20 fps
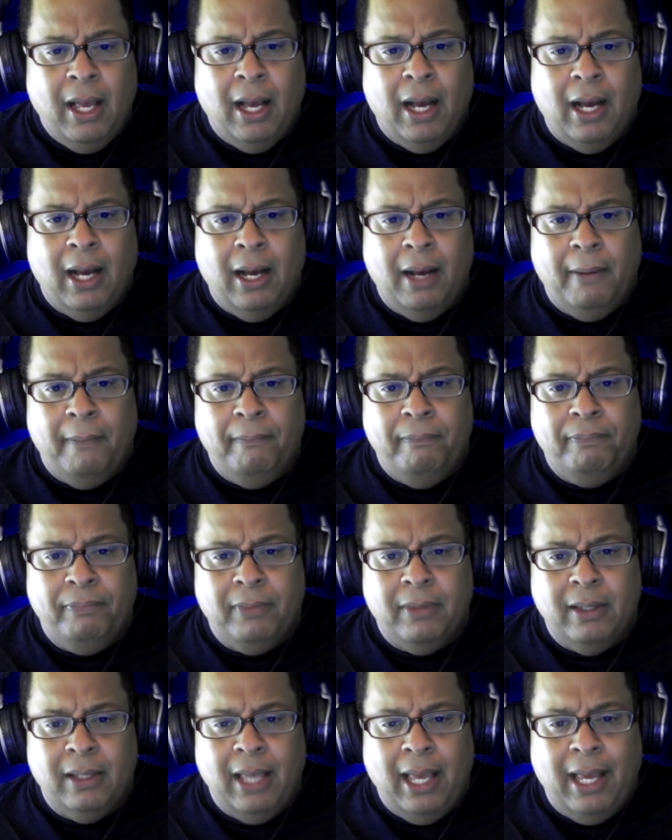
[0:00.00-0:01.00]

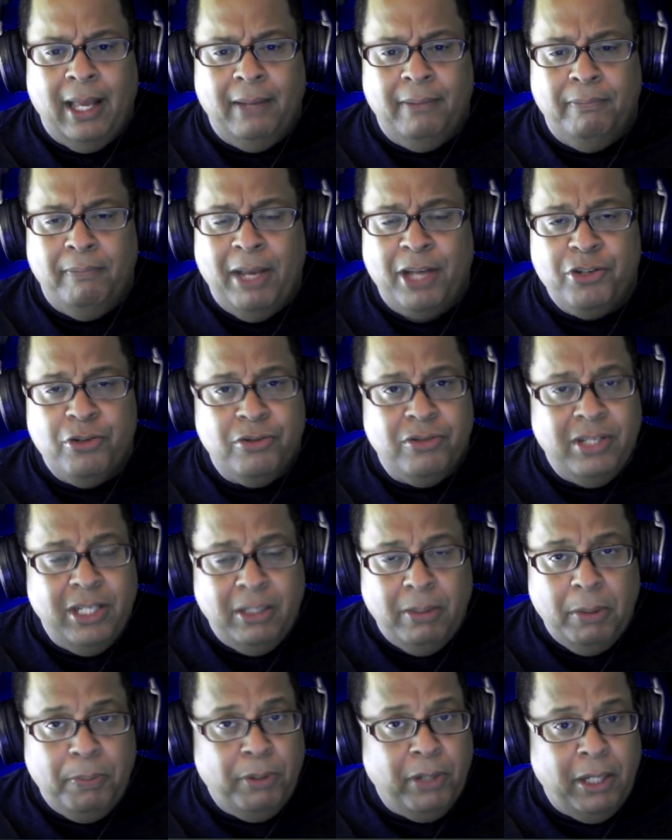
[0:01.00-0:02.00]
and measures need
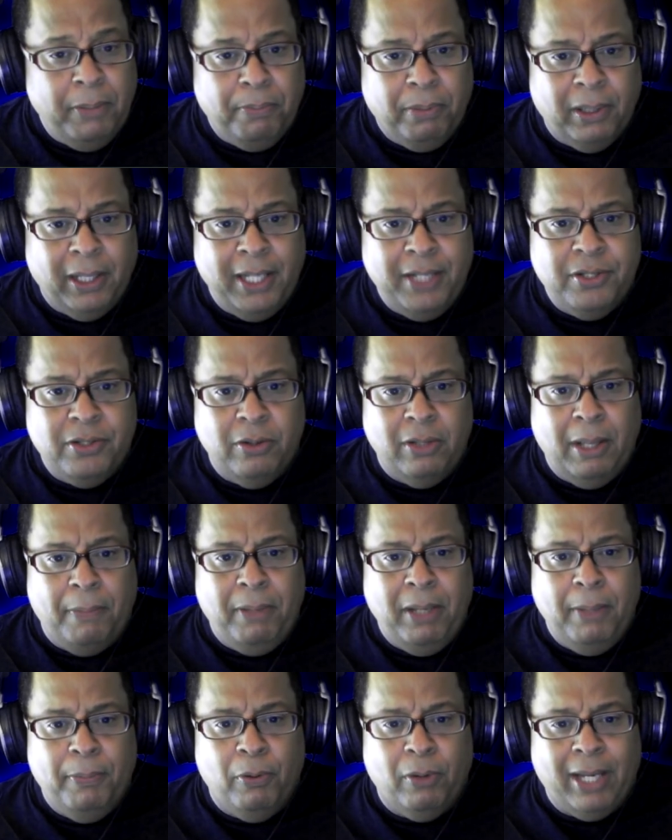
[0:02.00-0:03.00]
to be put in place so that
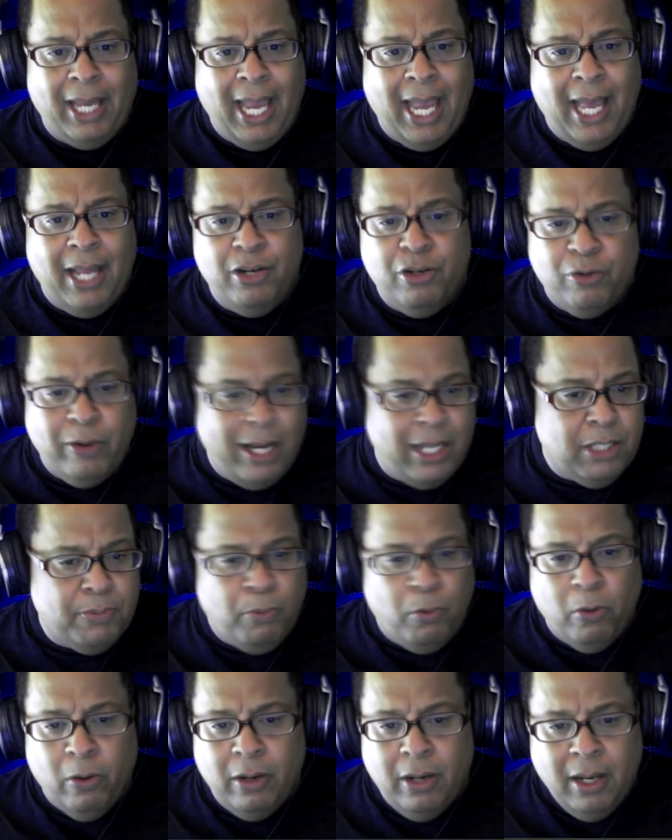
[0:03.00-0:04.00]
people can
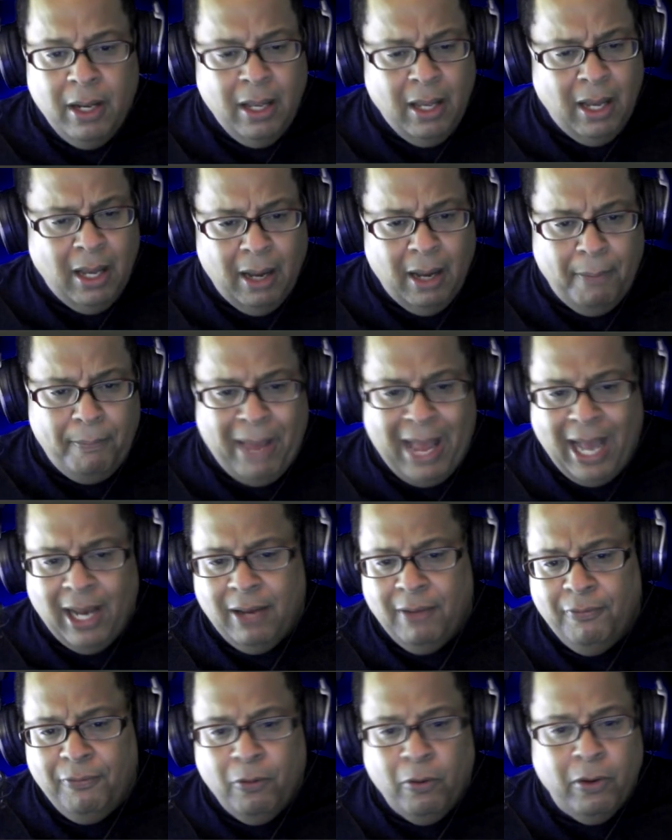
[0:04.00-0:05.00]
transport back
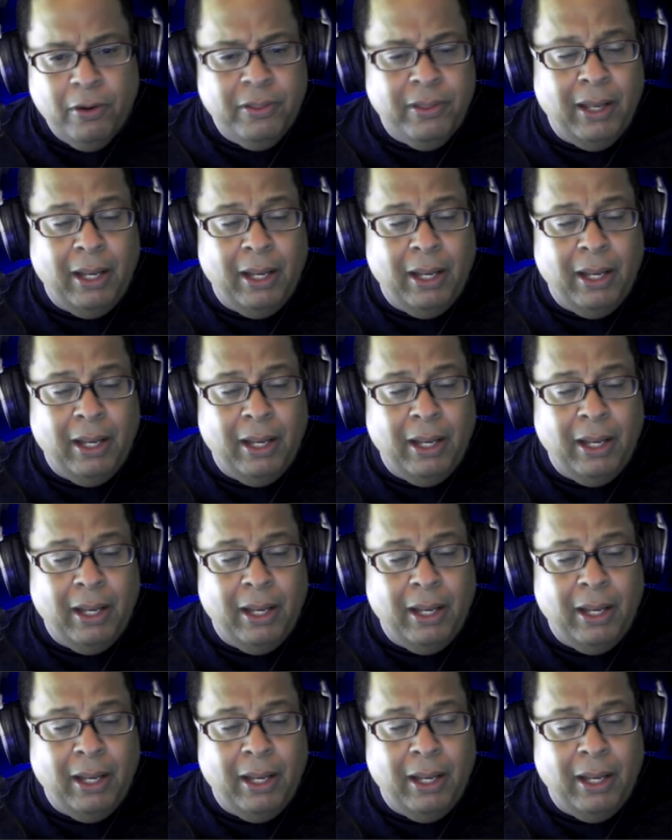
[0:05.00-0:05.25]
and forth.